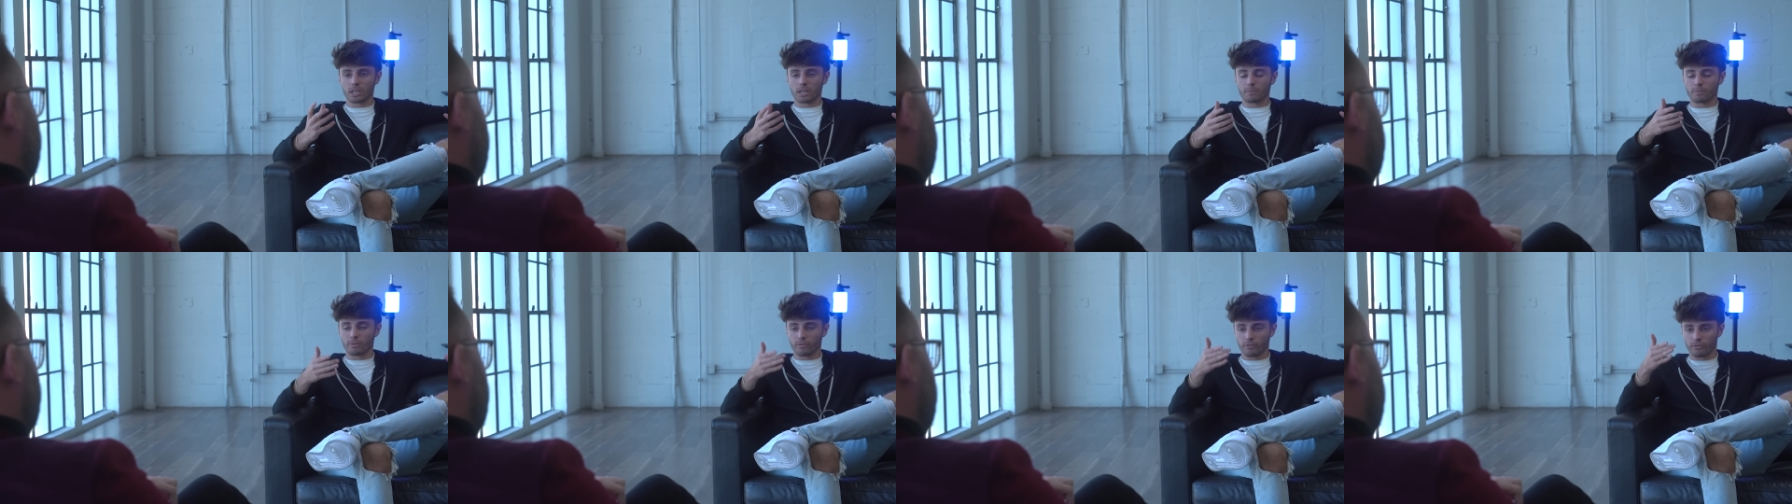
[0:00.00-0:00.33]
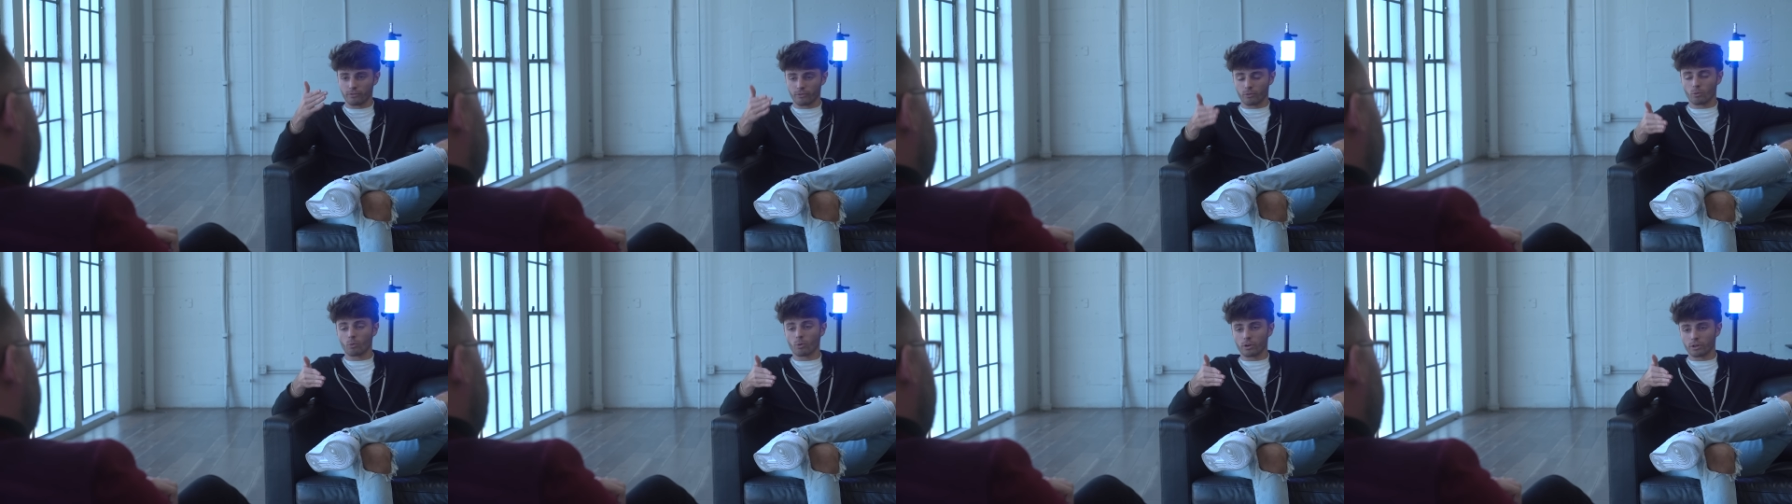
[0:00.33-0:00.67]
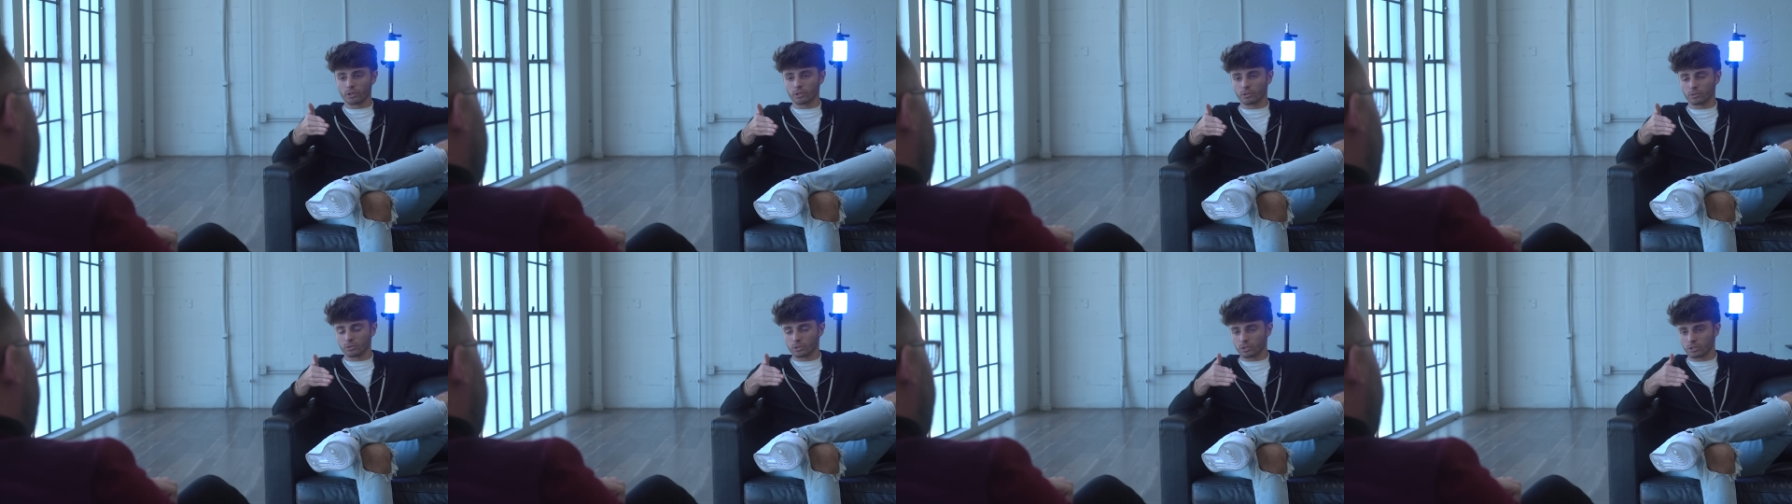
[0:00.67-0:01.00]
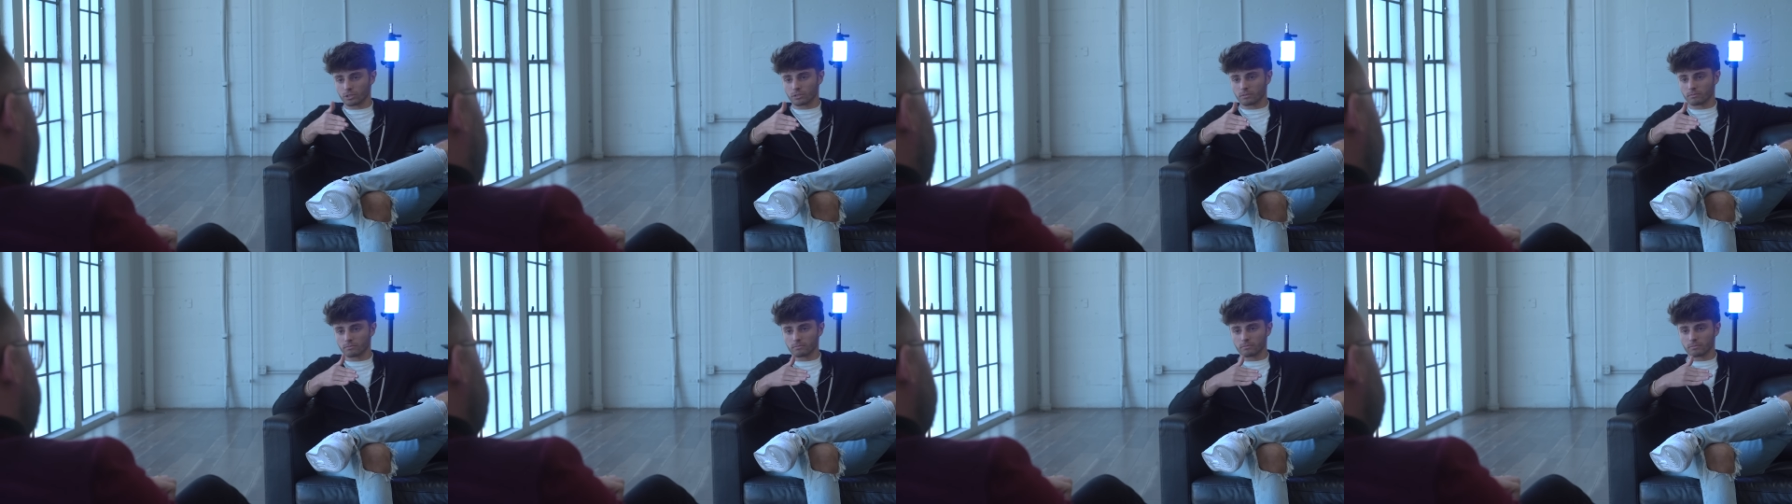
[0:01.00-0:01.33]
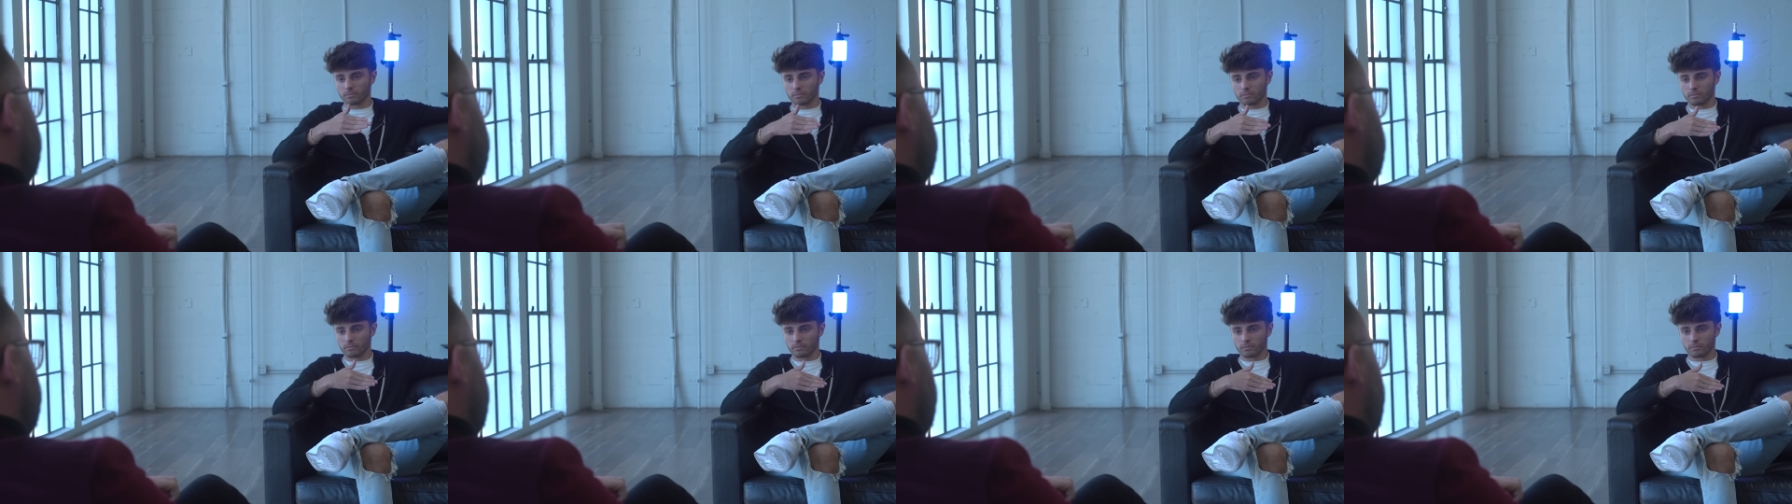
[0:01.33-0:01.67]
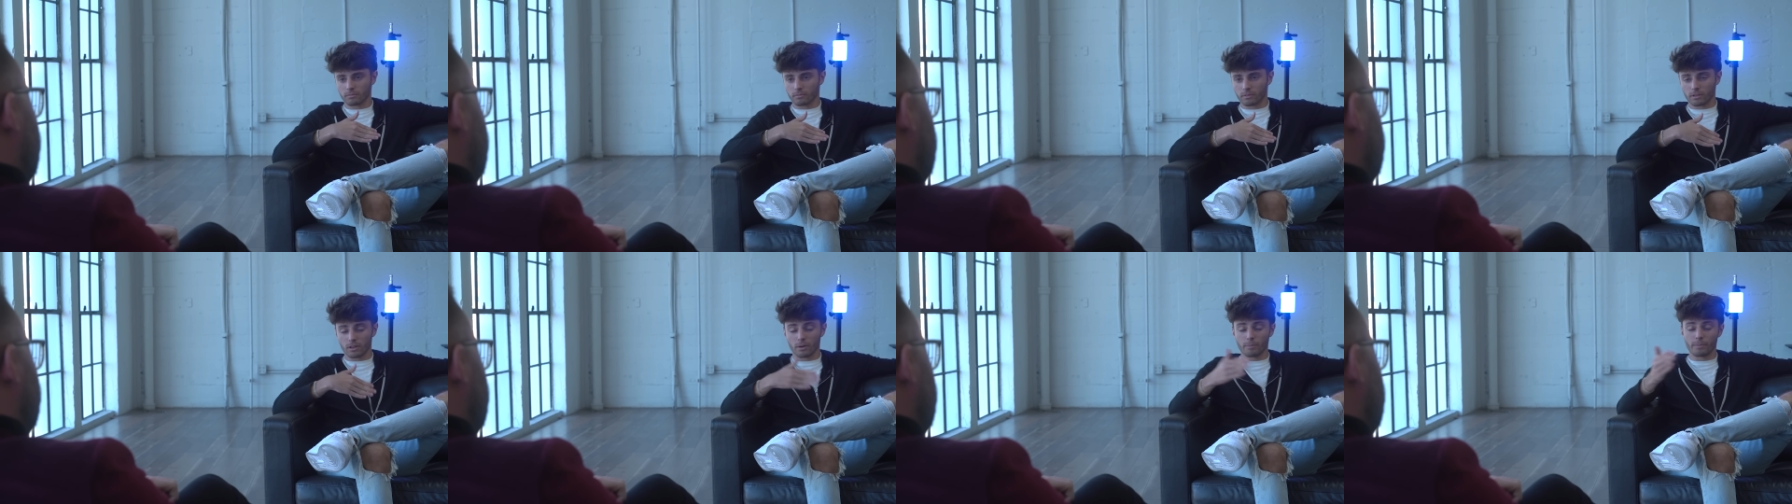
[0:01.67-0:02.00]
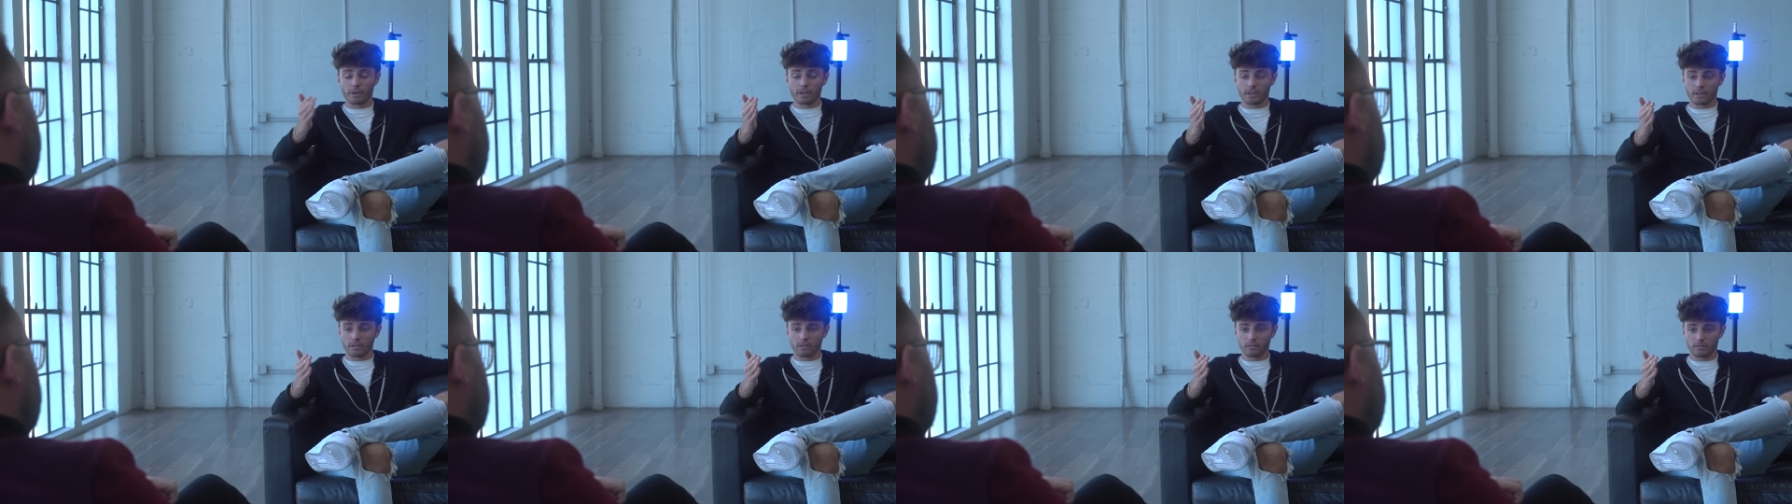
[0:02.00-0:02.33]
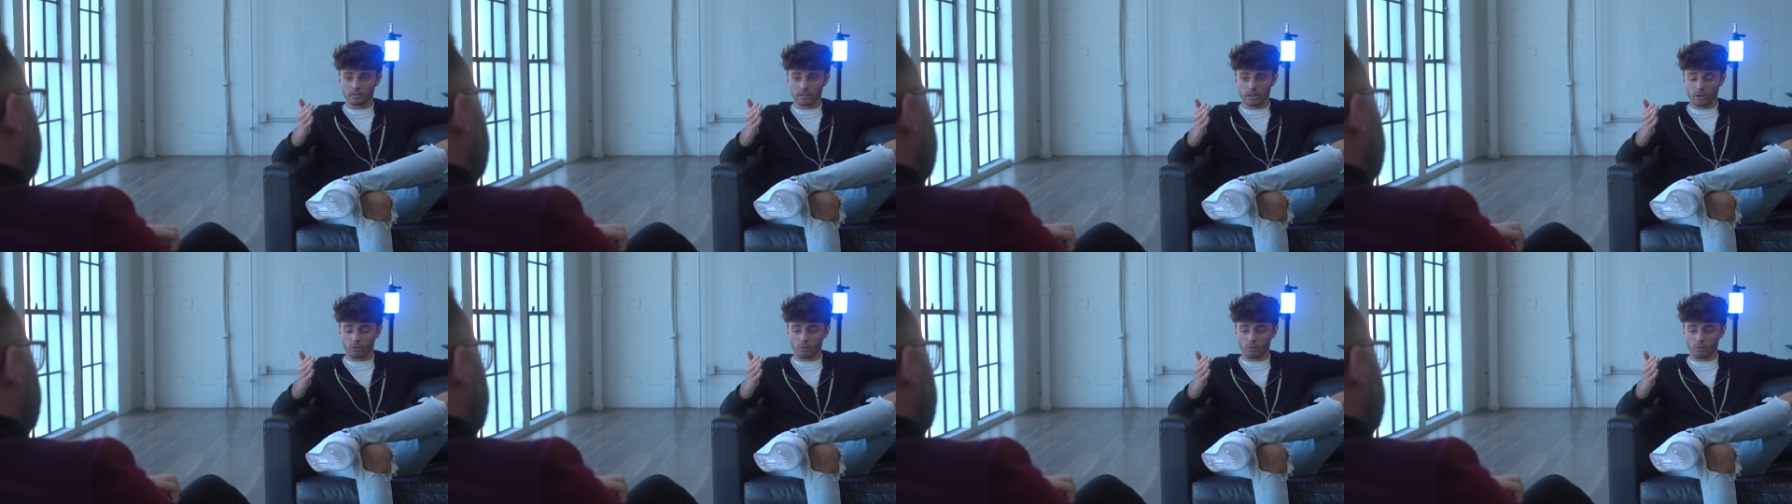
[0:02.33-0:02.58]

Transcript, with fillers: say before you just committed?